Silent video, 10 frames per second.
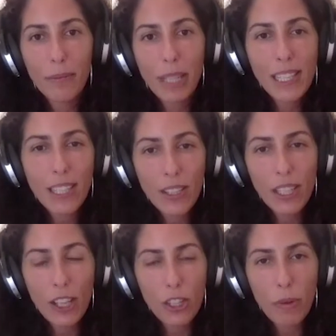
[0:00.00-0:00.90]
because their
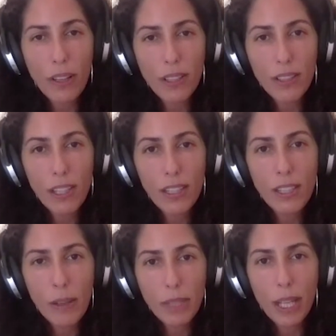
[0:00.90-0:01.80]
sales processes
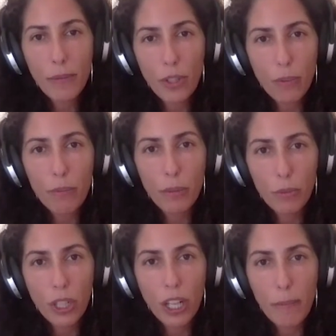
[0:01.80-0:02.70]
sometimes are a bit
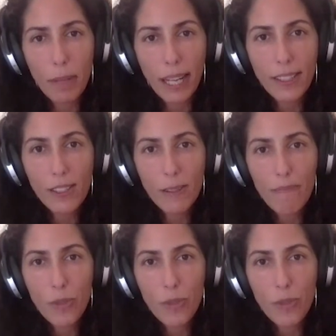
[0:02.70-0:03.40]
more complex.